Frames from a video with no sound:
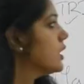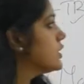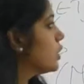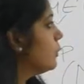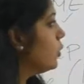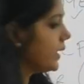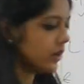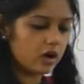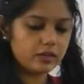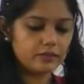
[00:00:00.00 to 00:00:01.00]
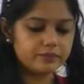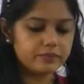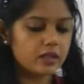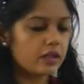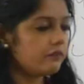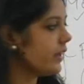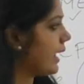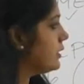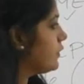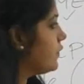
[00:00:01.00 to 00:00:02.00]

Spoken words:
So moving on, we have the